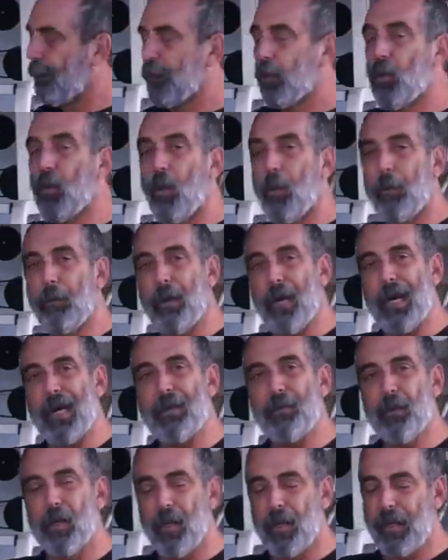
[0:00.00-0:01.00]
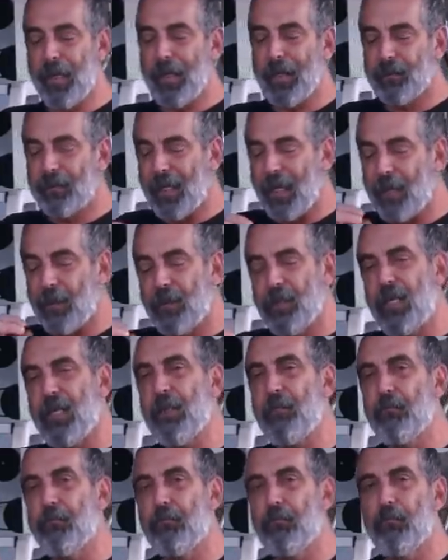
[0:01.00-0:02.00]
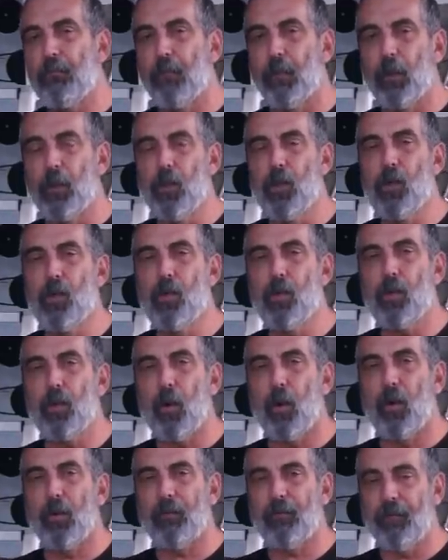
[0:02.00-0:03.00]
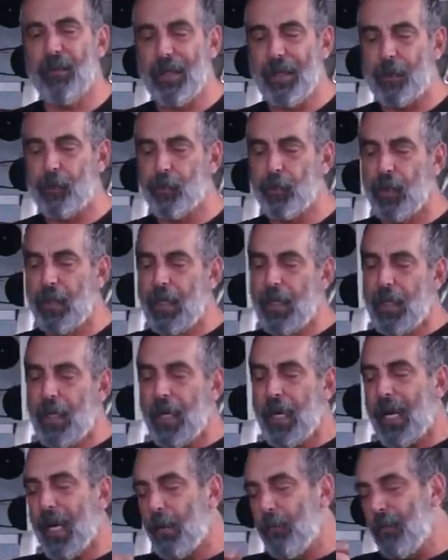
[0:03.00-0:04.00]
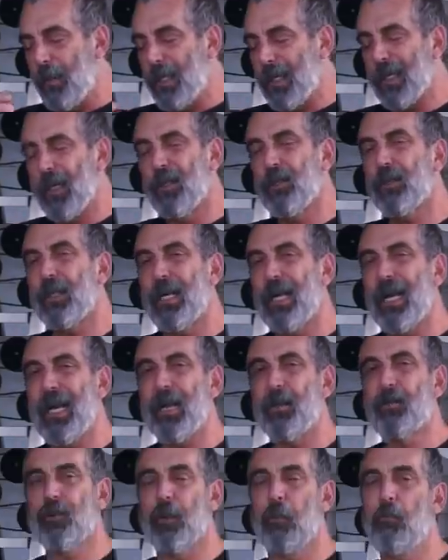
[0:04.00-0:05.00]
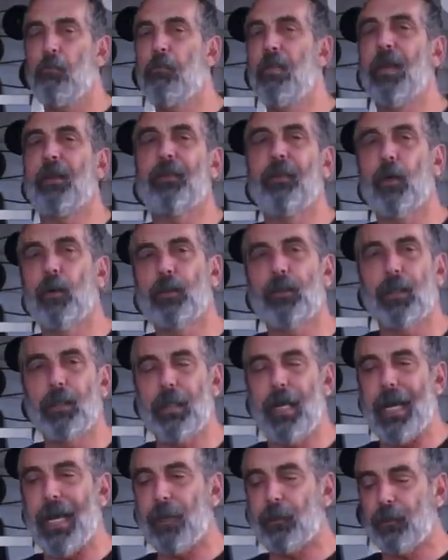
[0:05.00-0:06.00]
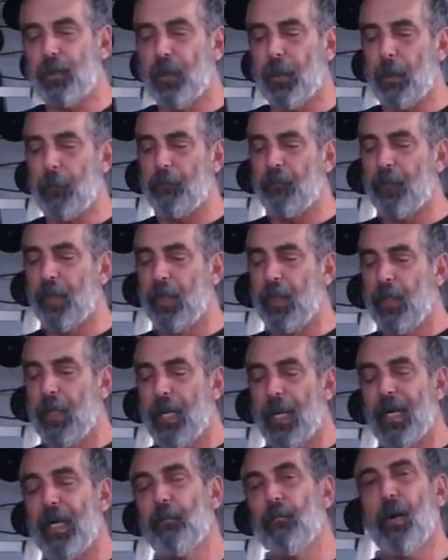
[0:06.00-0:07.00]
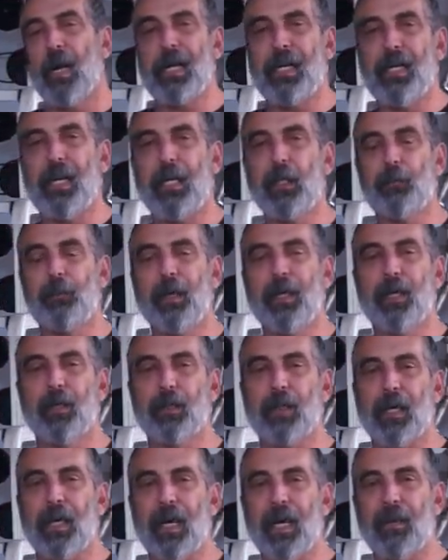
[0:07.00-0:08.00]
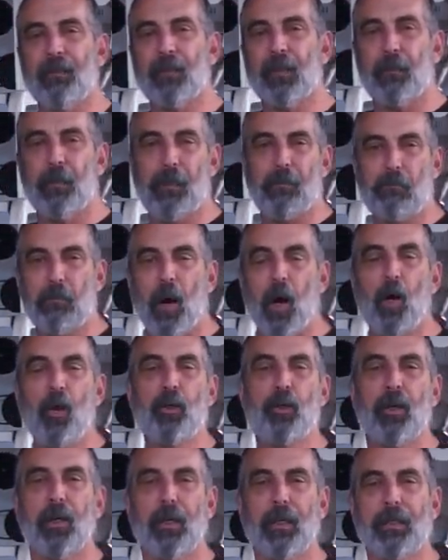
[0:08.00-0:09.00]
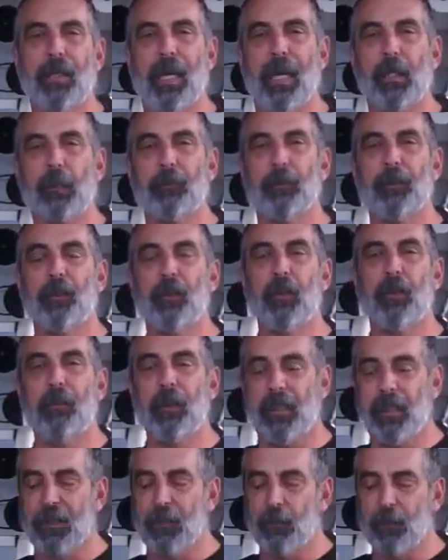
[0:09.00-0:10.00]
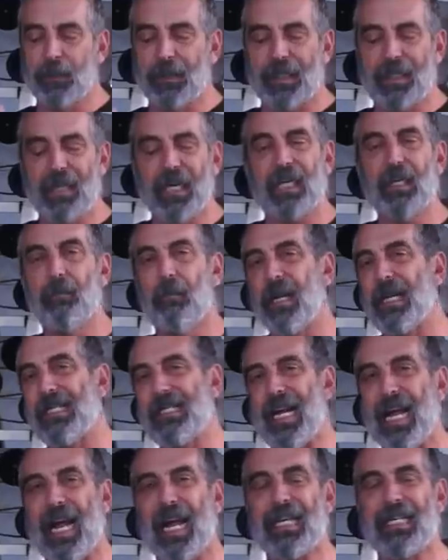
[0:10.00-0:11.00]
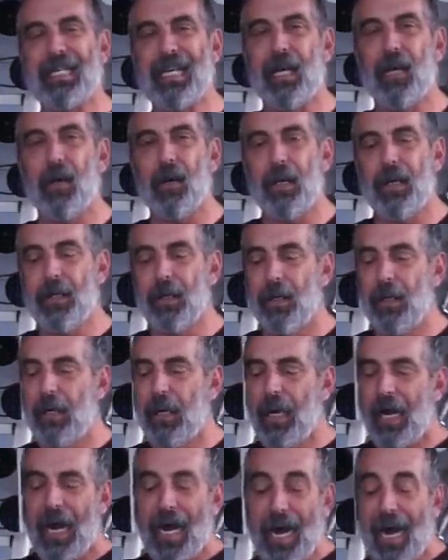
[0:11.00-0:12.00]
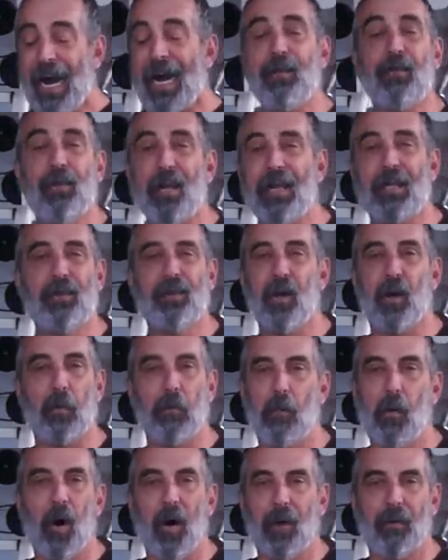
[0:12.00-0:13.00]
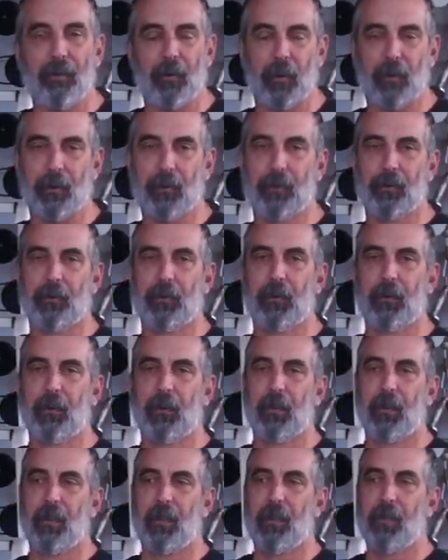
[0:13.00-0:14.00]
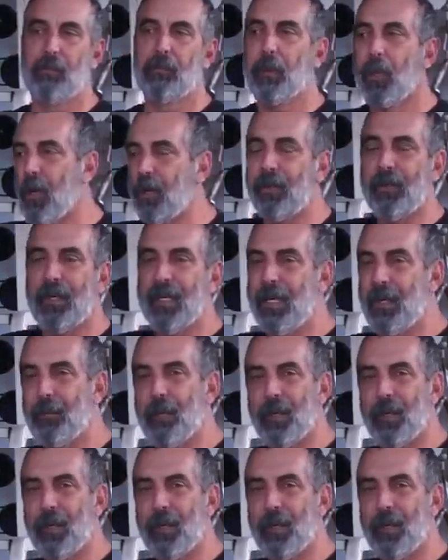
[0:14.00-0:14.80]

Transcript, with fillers: of the Colt Python, it has that deep blue Colt finish, and because they had some mythos attached to them, and in my case, because I have some emotional attachment to them because it was the gun my dad carried, I think they're marvelous. But are they any